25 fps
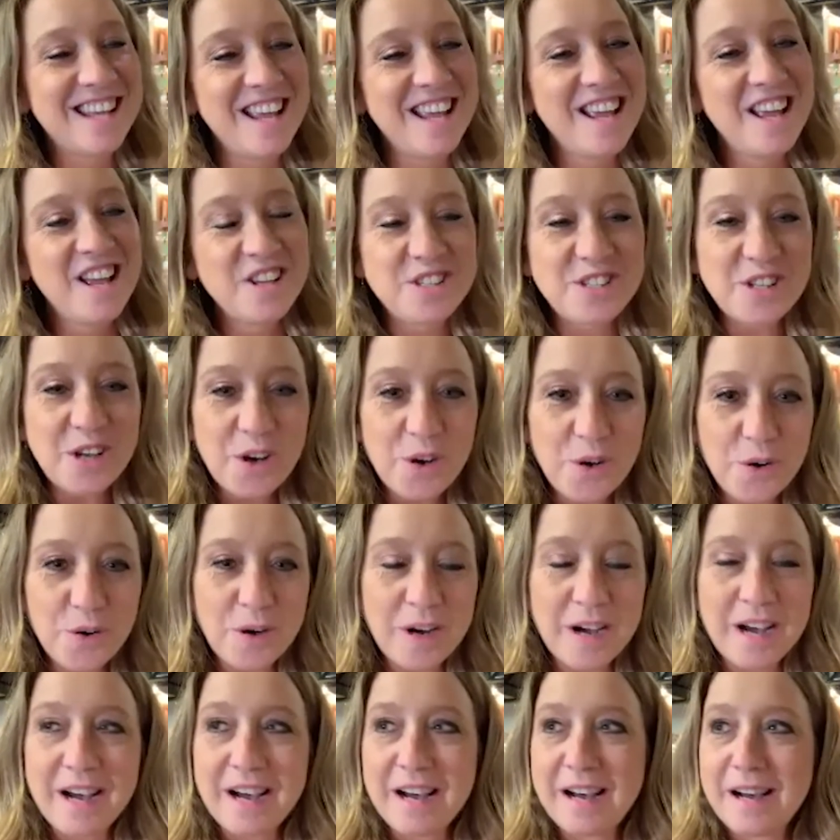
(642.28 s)
So
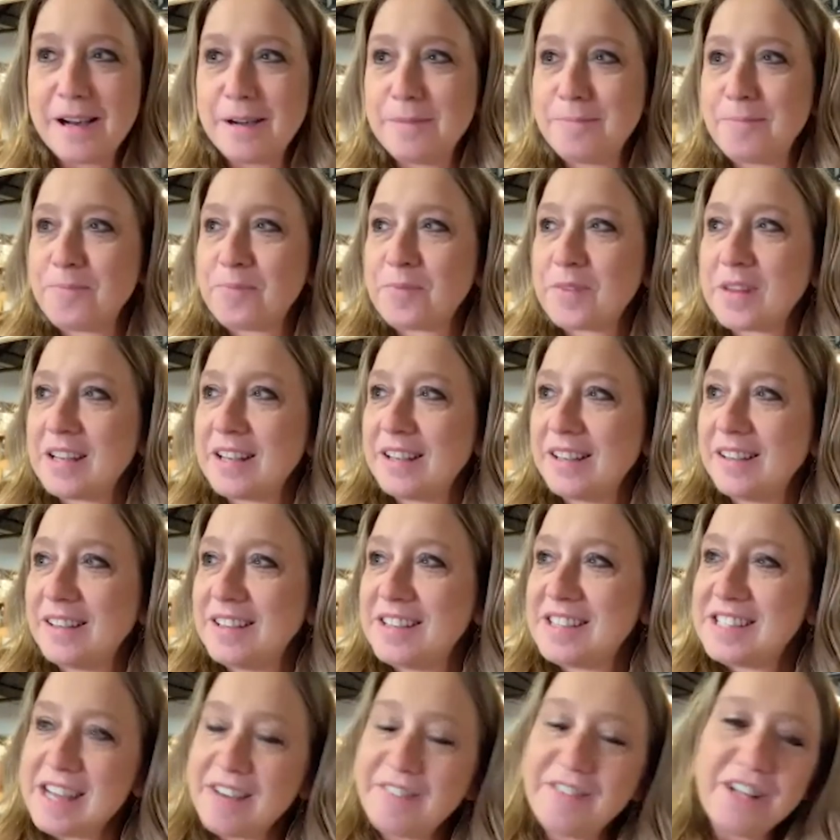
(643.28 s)

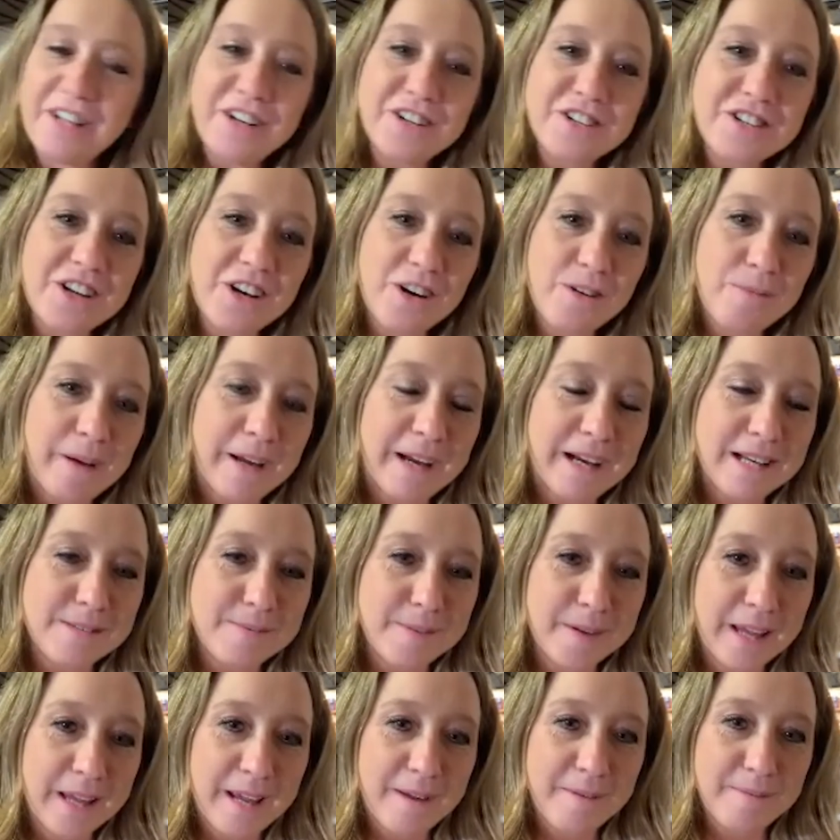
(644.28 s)
7 years ago, my
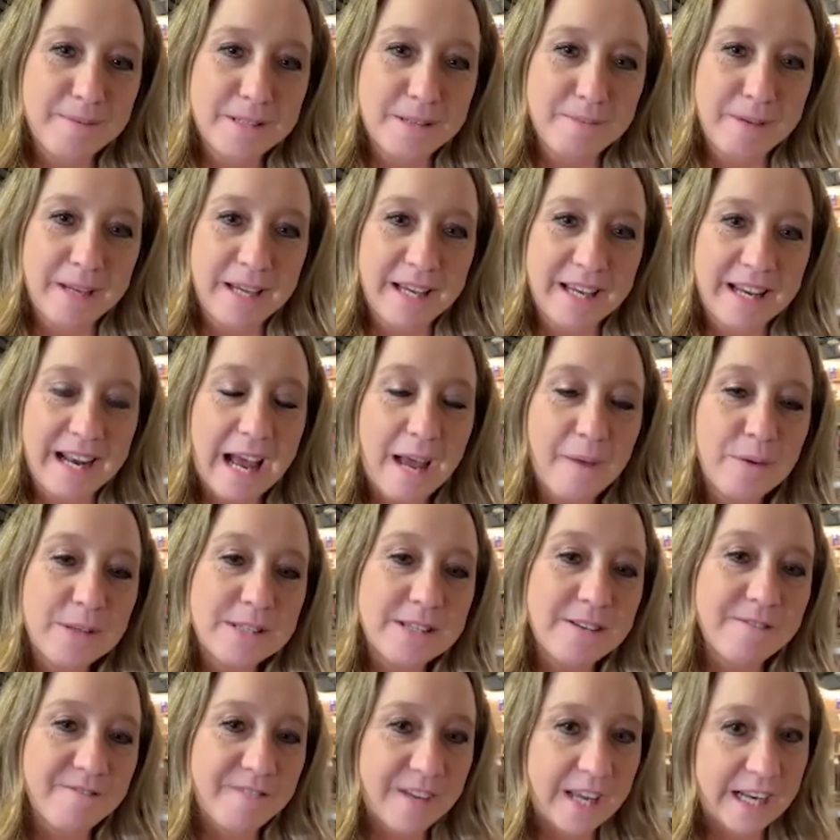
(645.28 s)
husband came to me, and I was
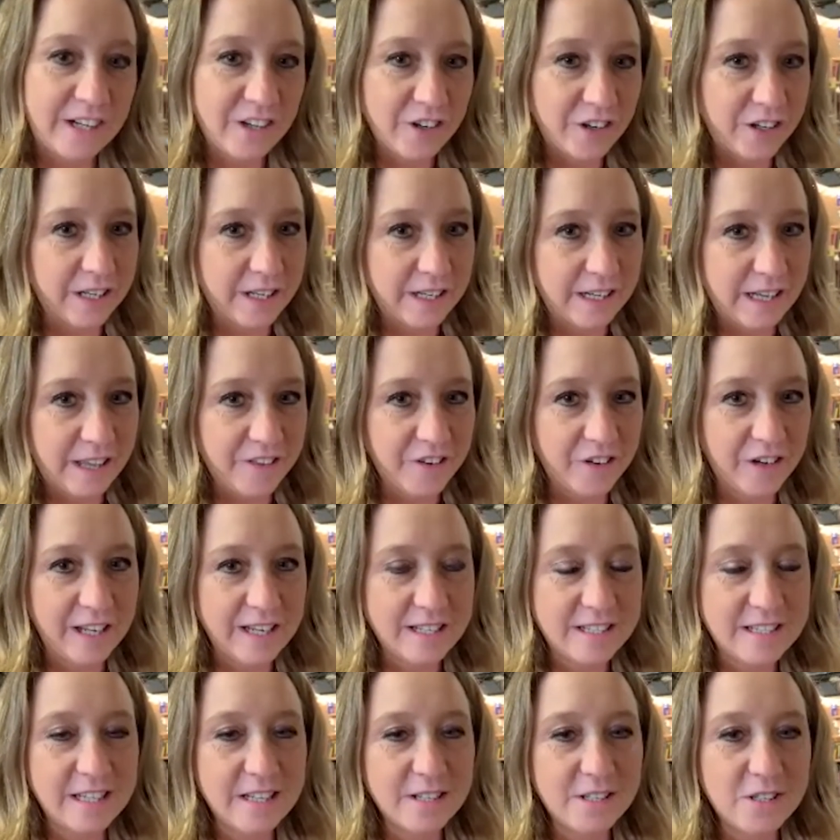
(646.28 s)
a vendor in another
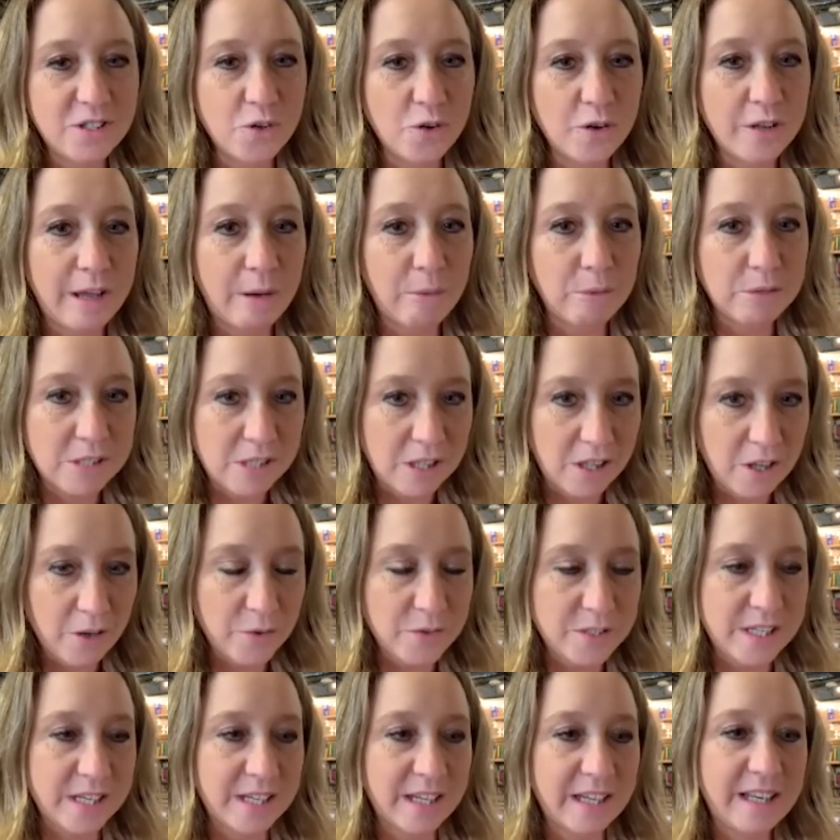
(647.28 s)
antique store that was
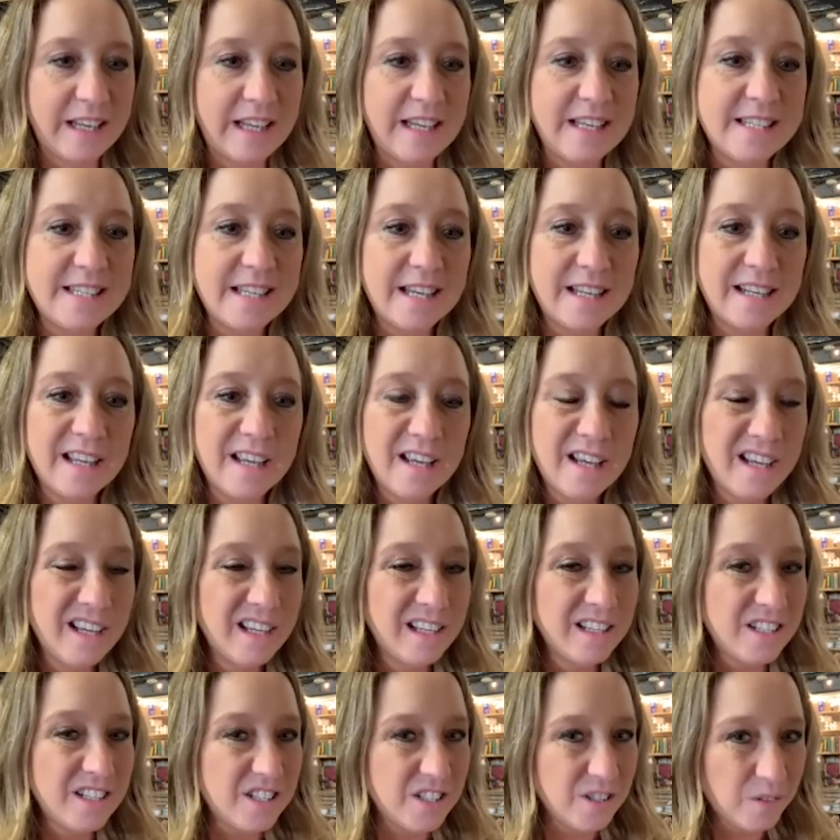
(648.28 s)
closing, and he said,
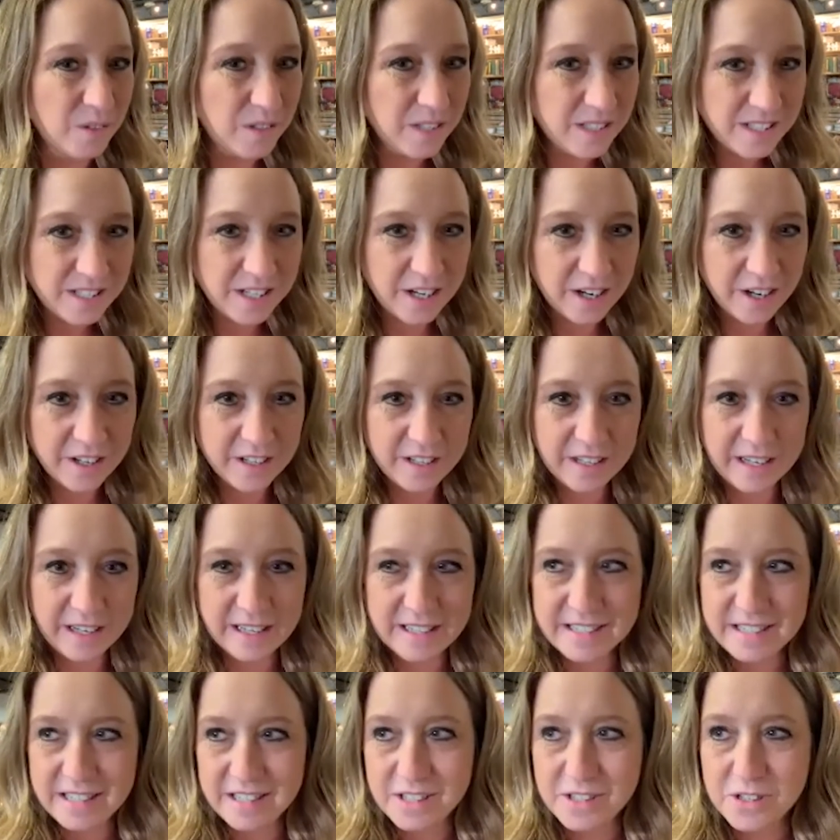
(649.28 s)
do you want to start an
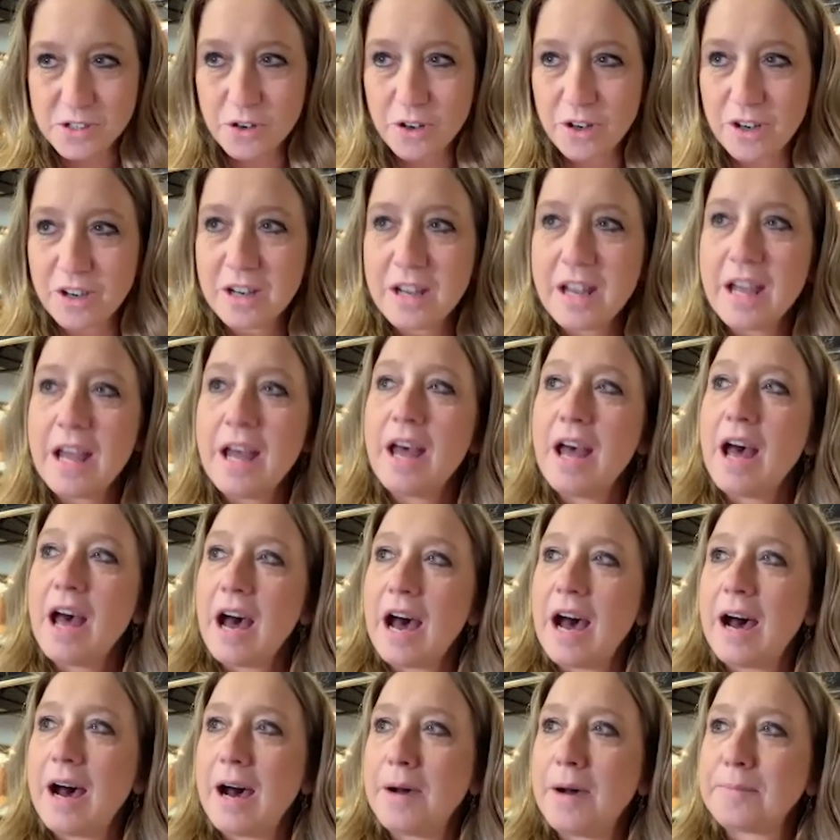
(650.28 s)
antique store?
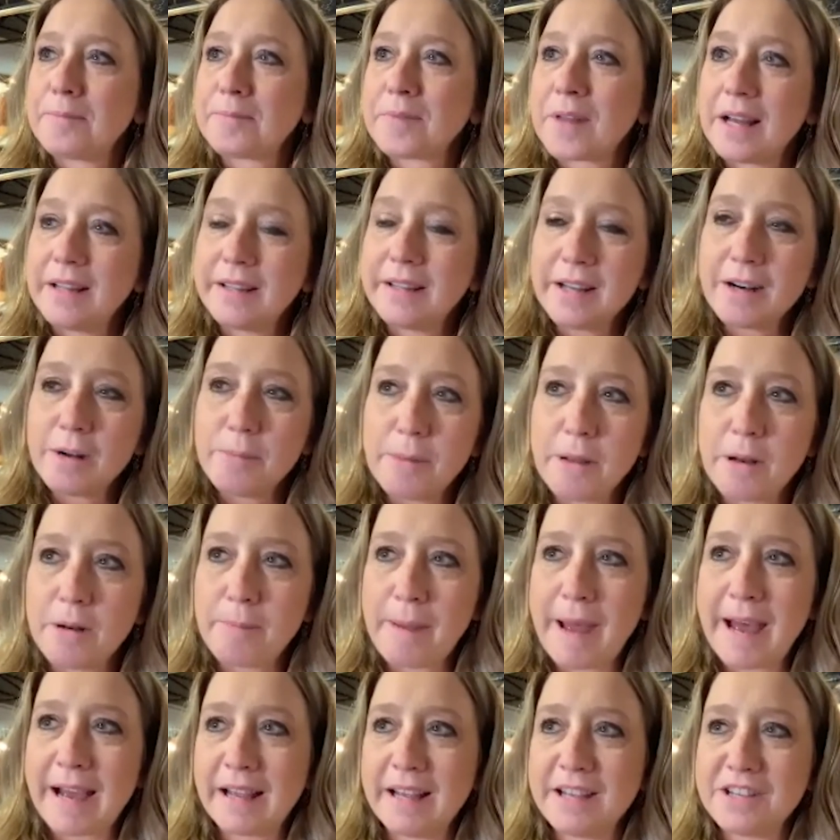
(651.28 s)
A little bit of
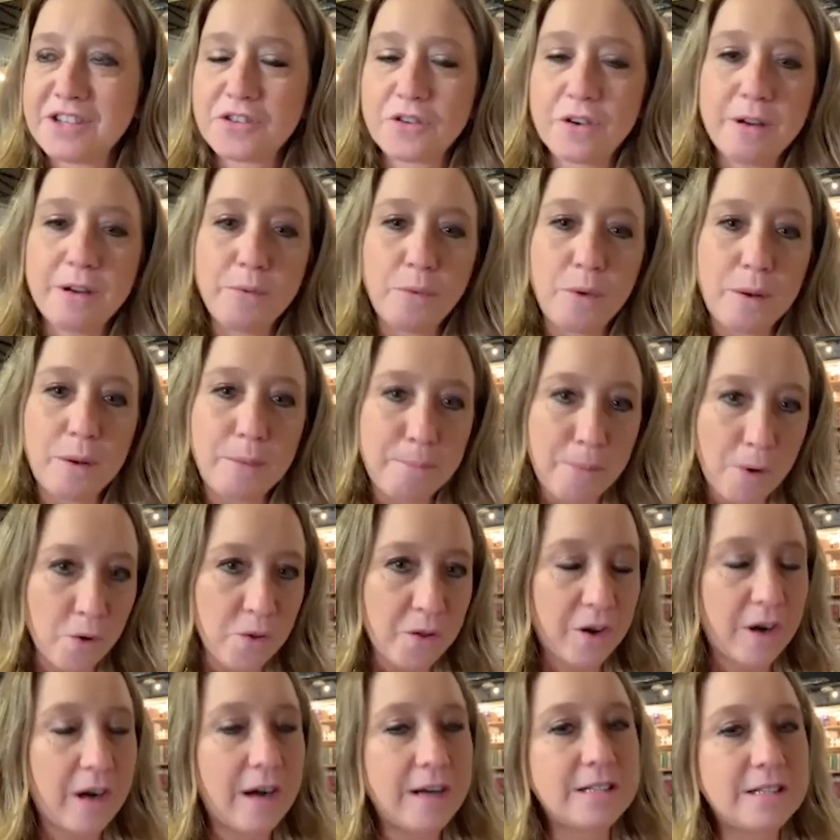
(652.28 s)
back history. We both
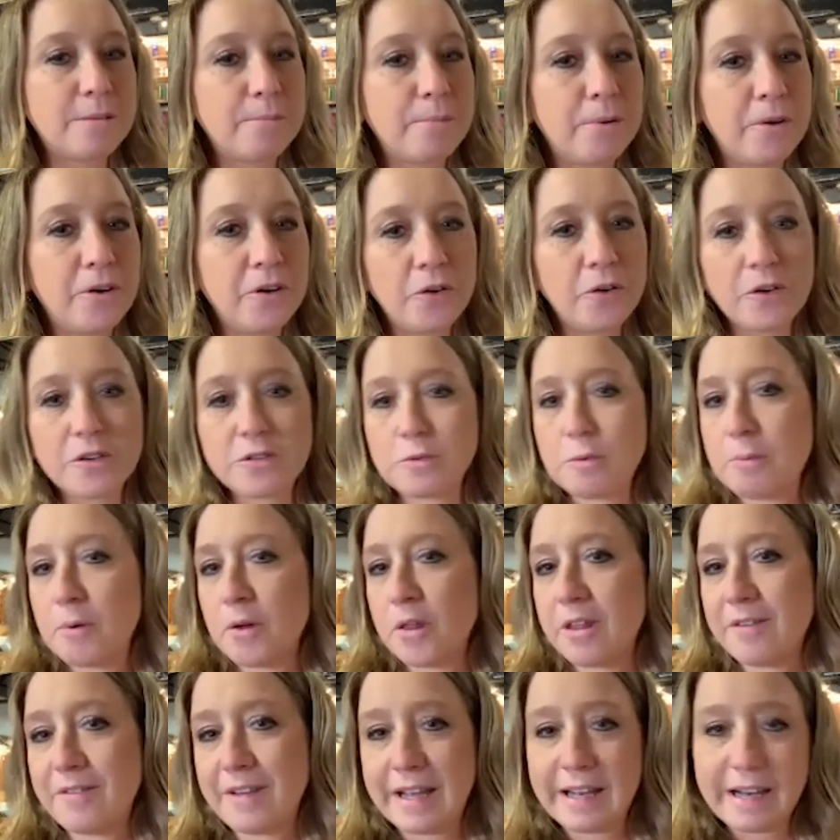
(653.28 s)
are entrepreneurs. We both
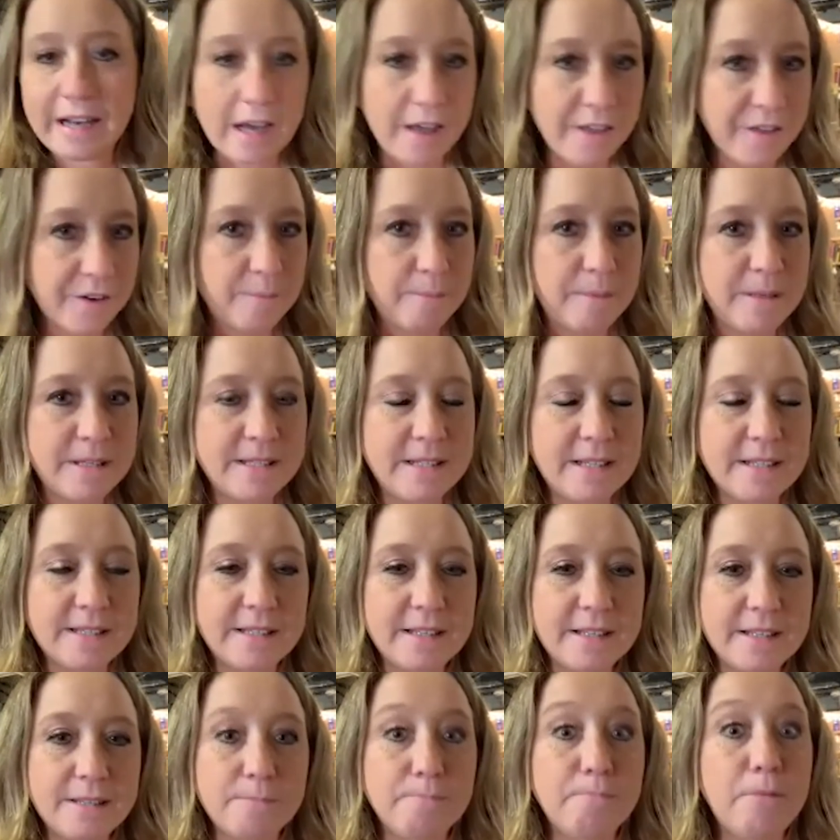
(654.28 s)
have had other
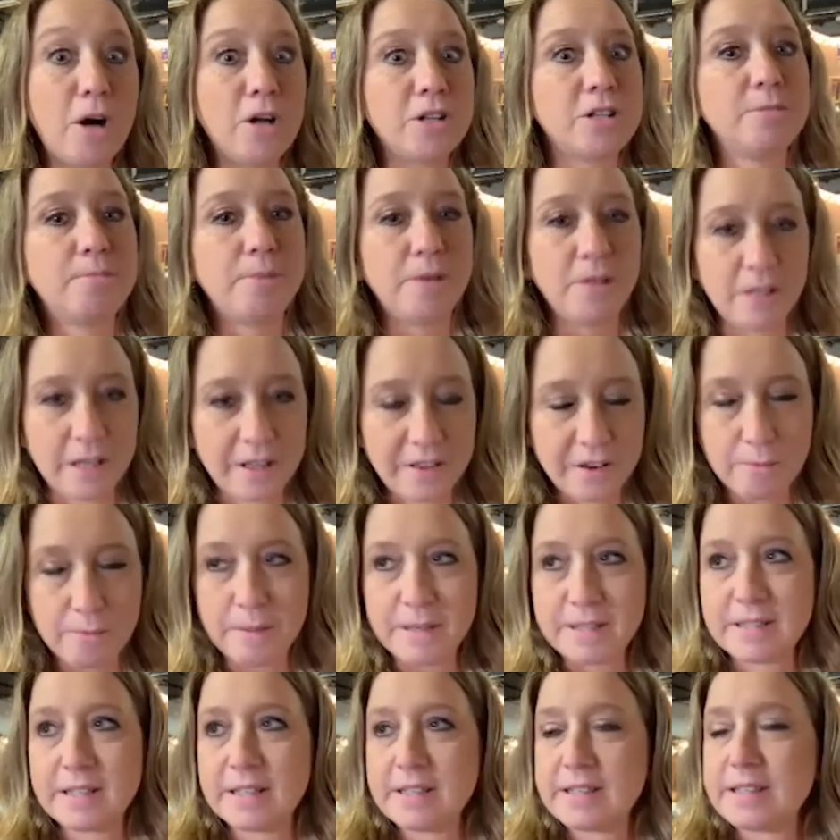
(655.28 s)
businesses, multiple other
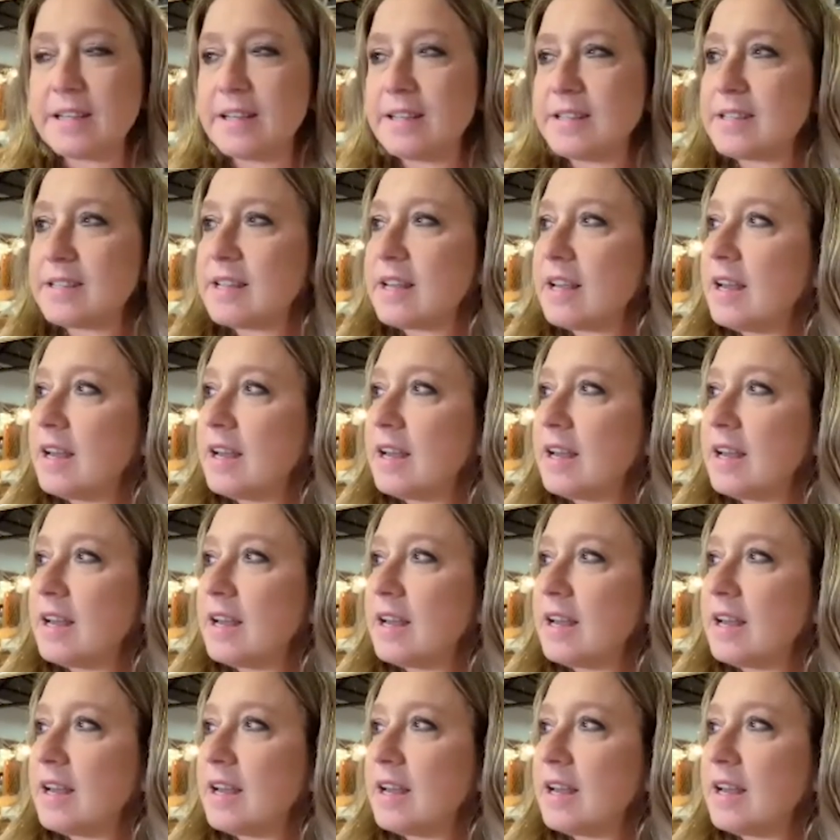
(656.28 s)
businesses.